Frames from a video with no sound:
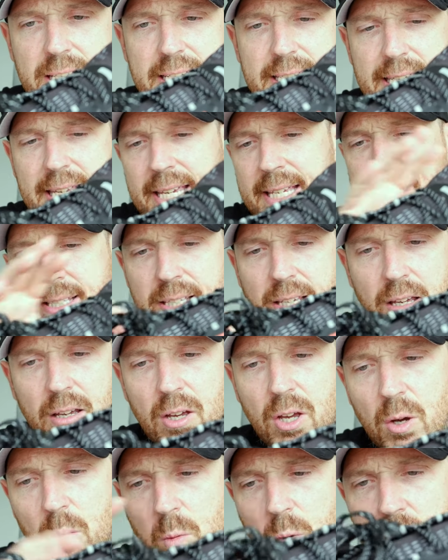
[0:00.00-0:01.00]
Let's get into
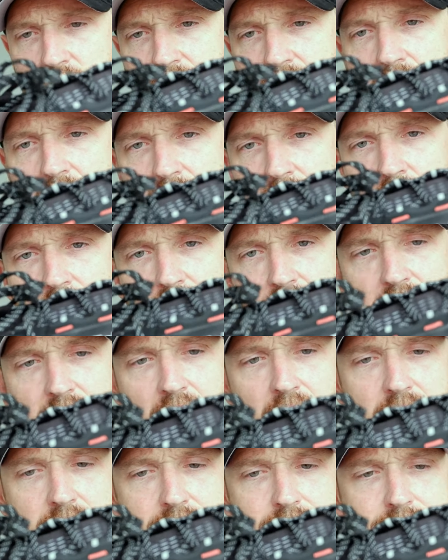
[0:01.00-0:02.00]
what's going on
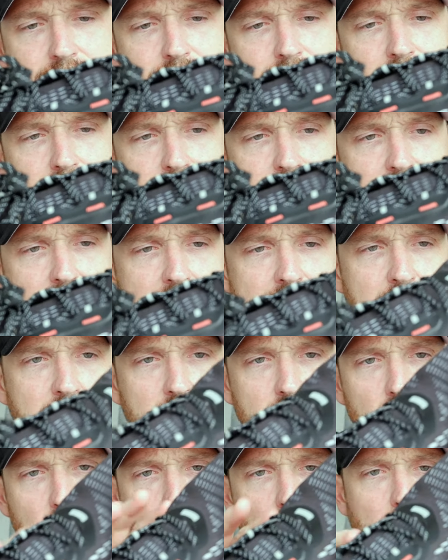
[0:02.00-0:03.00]
here and say, and then
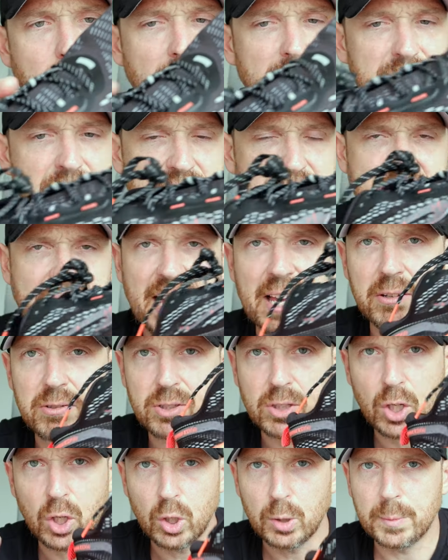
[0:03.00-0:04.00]
we'll talk about this
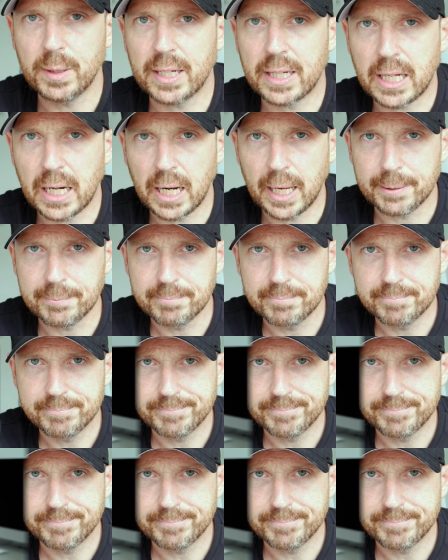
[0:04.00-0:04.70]
1,000 kilometer claim.